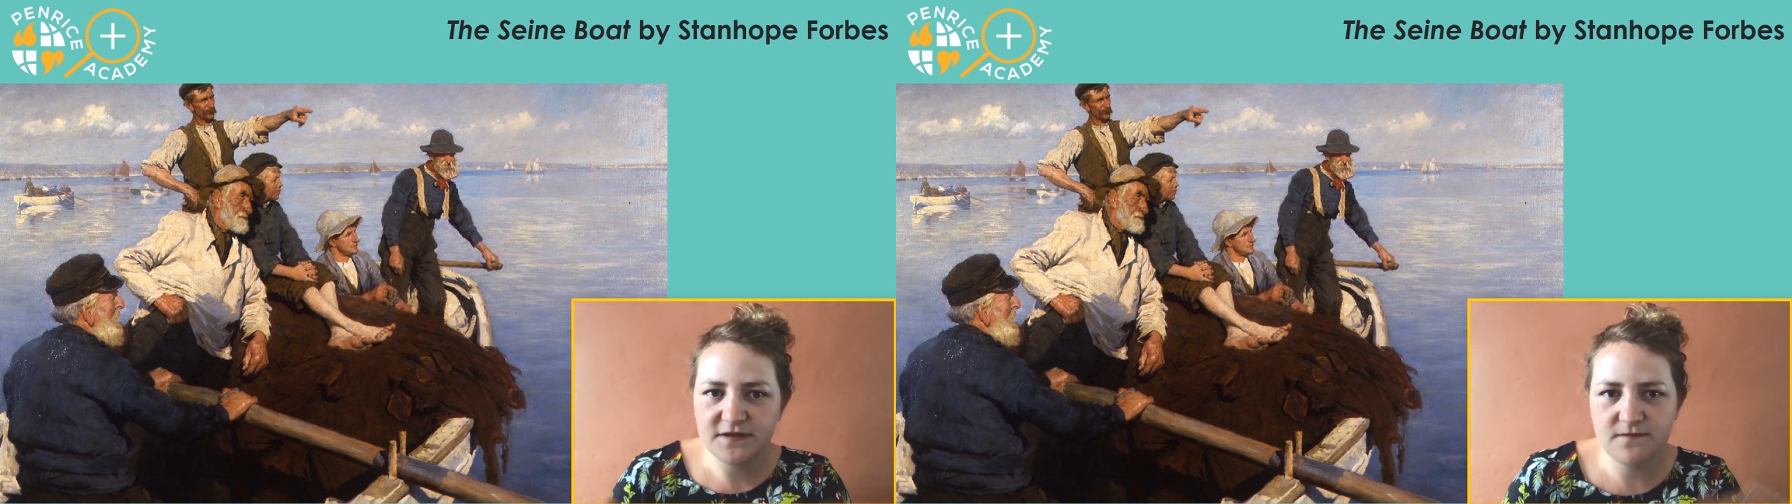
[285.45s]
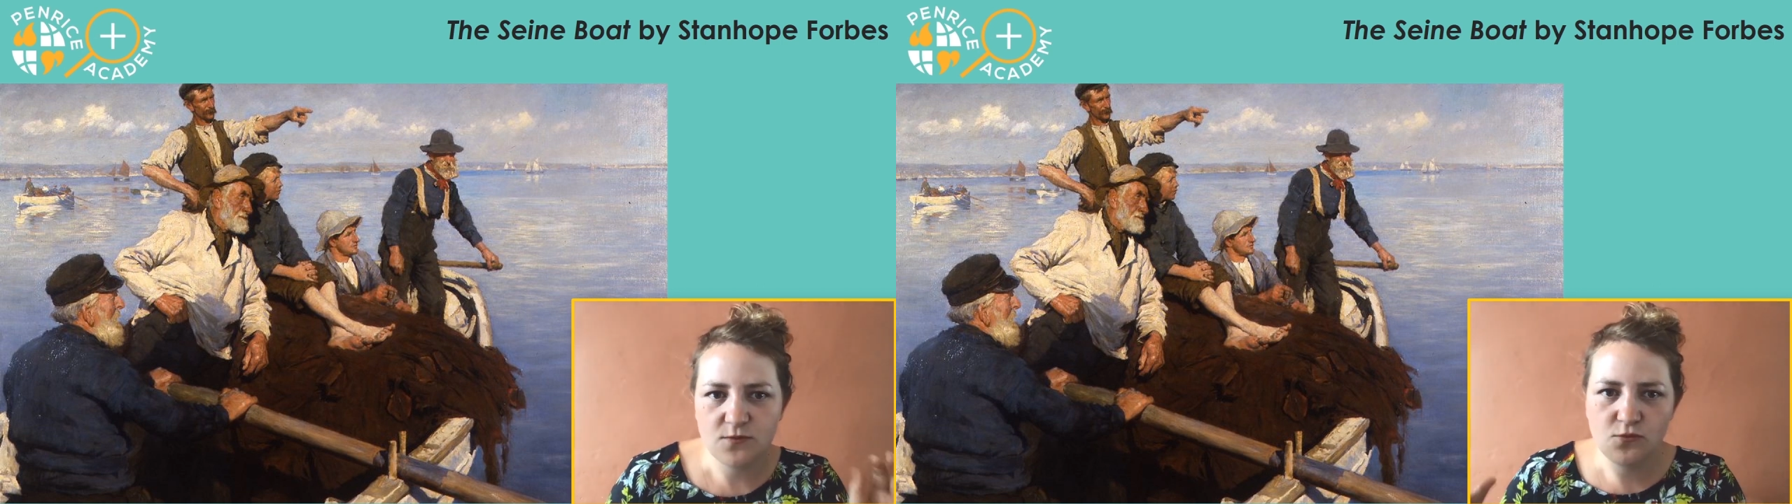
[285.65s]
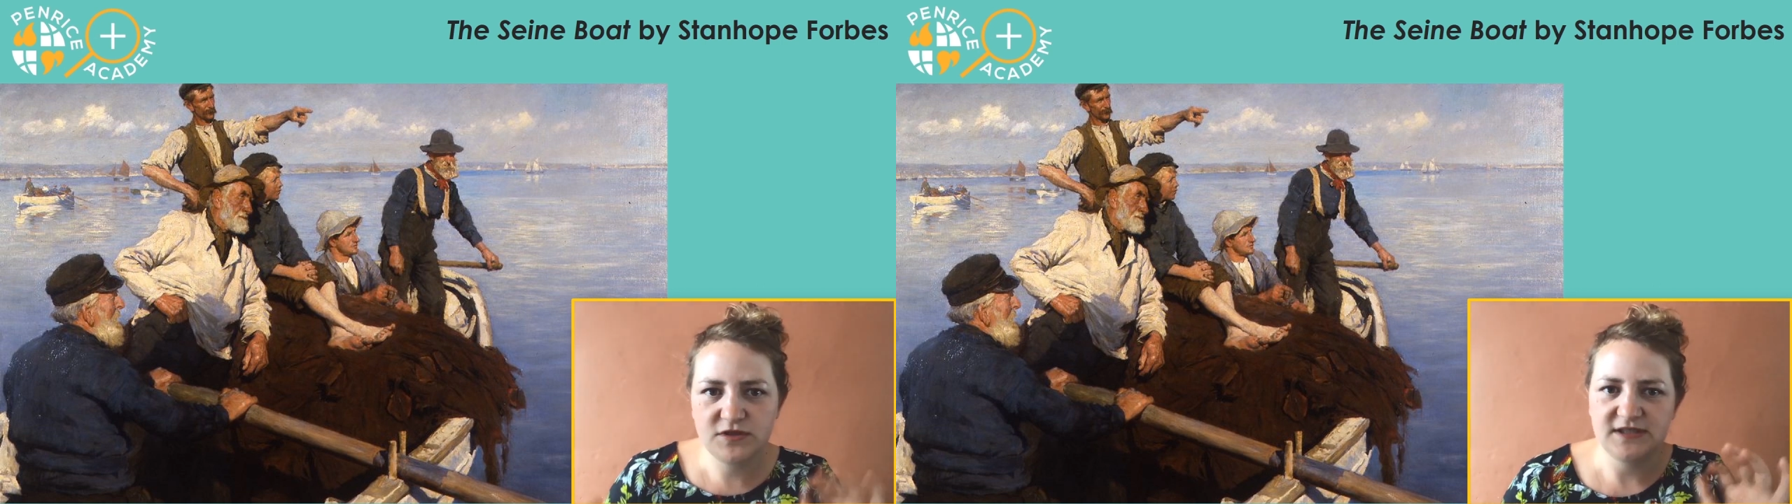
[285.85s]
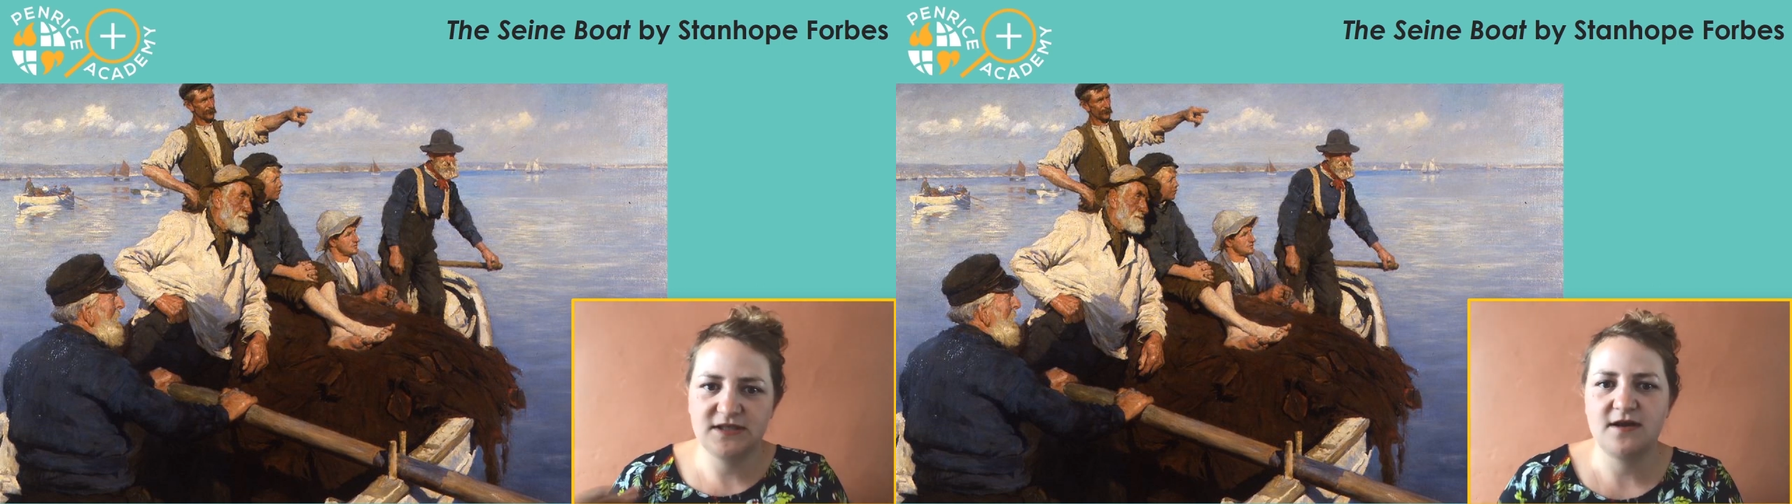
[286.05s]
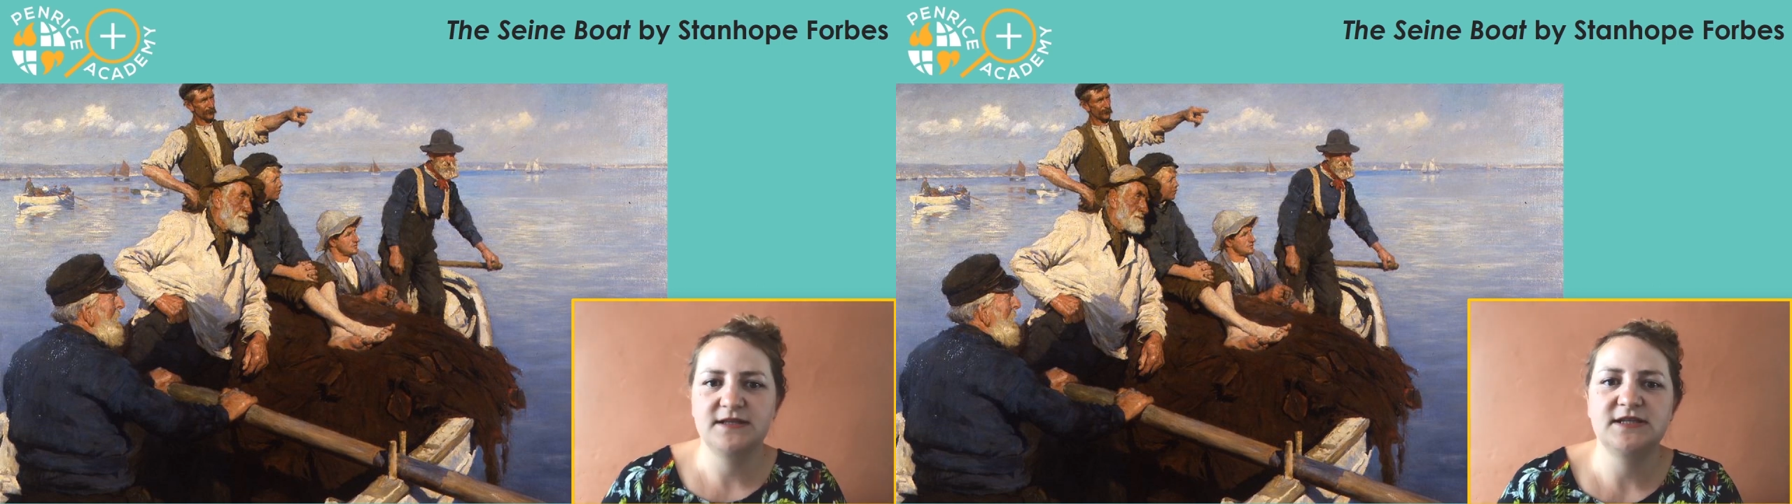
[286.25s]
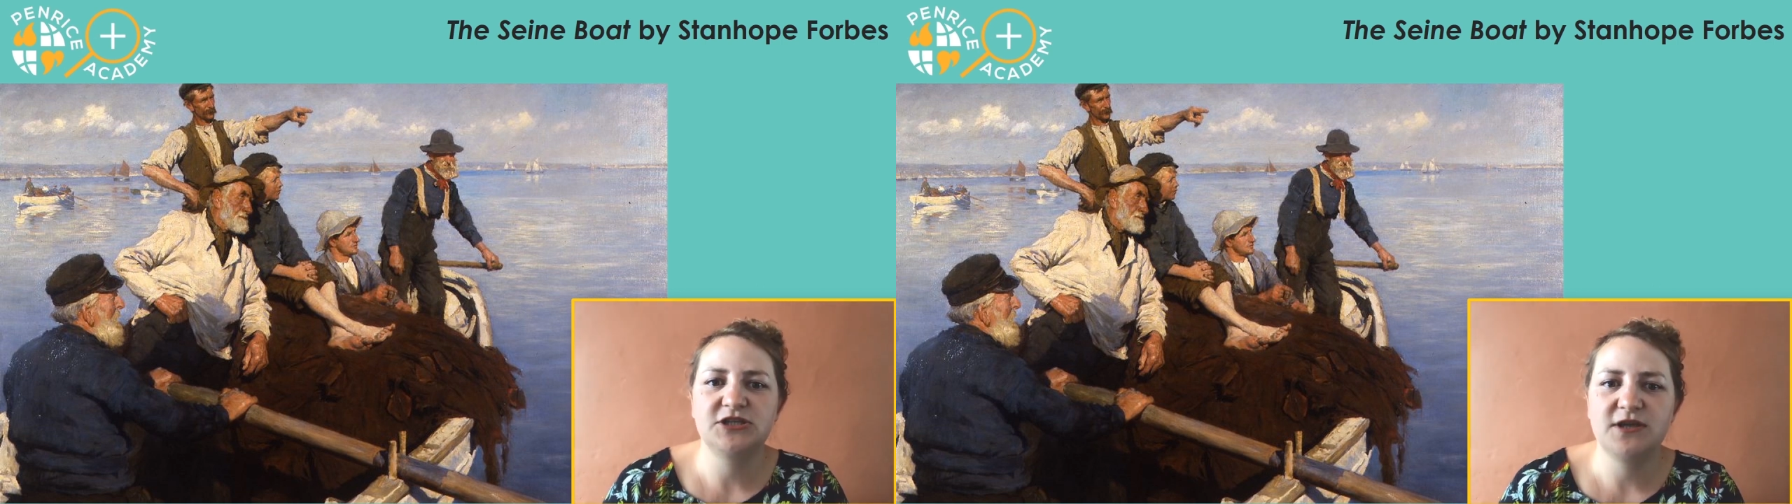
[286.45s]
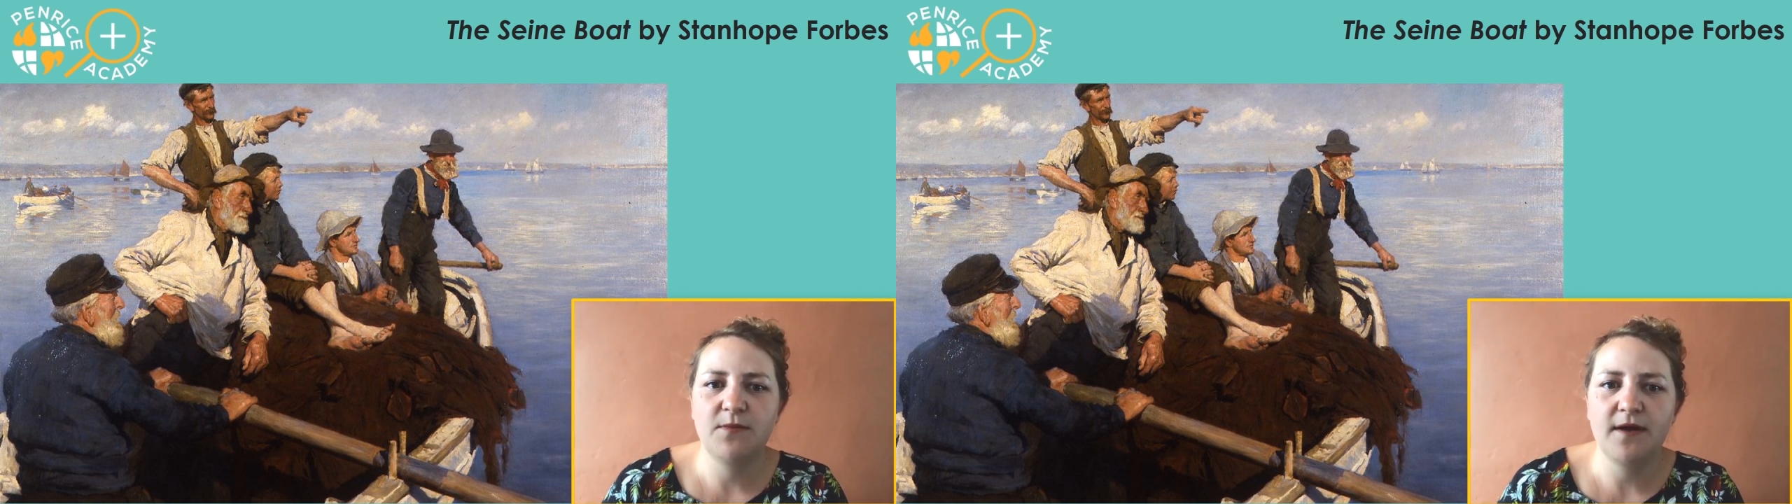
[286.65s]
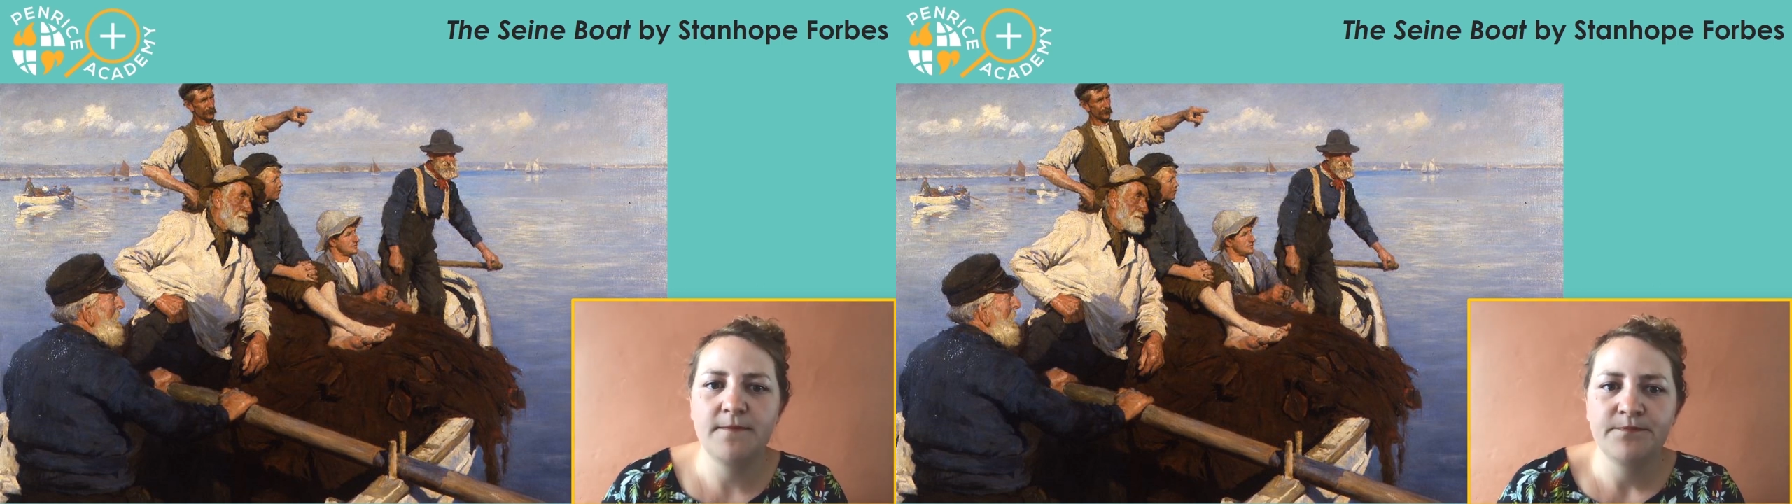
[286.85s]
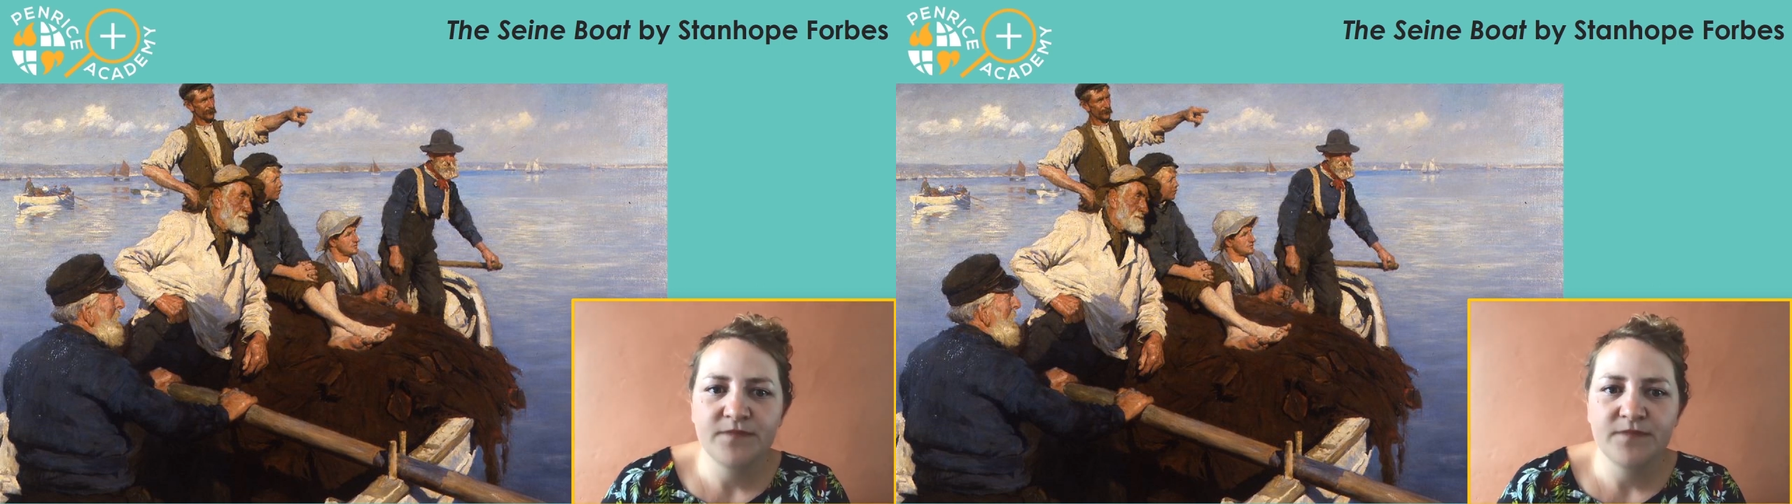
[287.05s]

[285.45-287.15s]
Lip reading: of the water starting to shimmer.